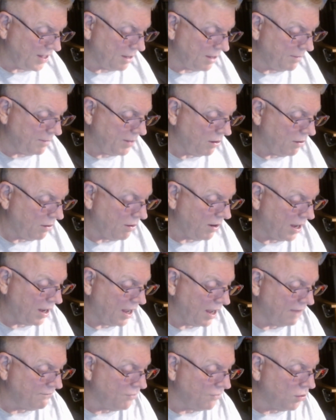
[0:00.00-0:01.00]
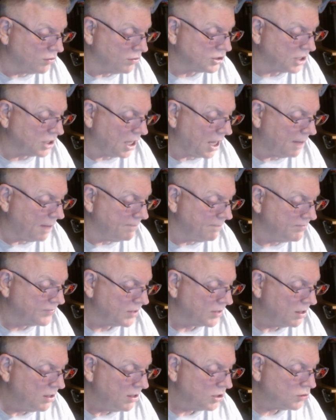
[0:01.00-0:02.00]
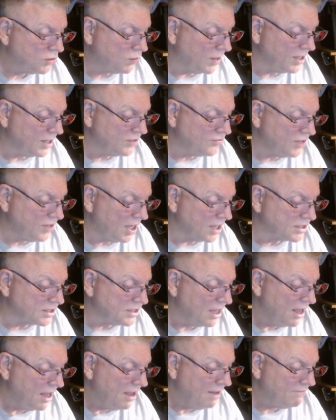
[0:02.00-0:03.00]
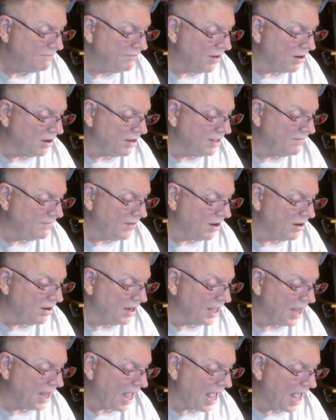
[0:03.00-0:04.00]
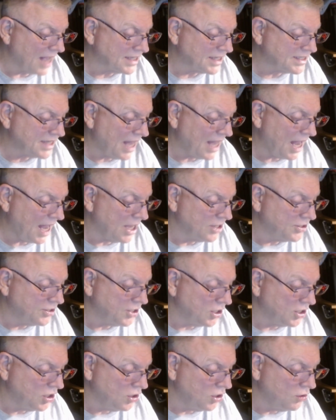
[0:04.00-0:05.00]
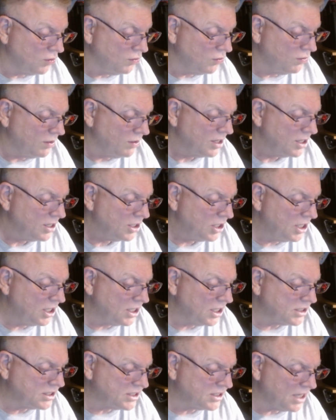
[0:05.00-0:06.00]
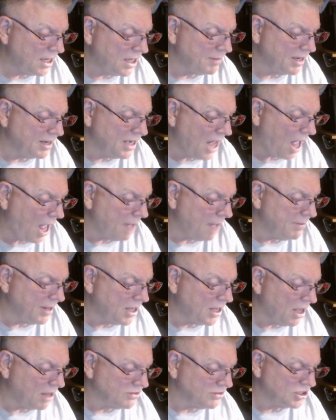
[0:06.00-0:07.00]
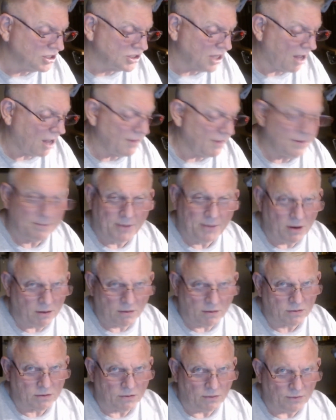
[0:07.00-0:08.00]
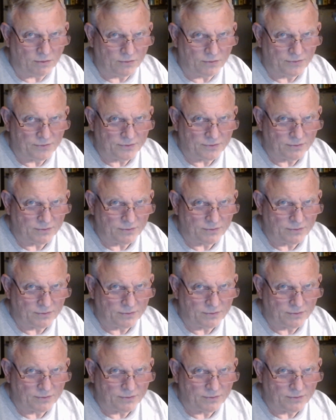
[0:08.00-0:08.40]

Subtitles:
here in verse 26, "Verily, verily, I say unto you, ye seek me not because ye saw the miracles,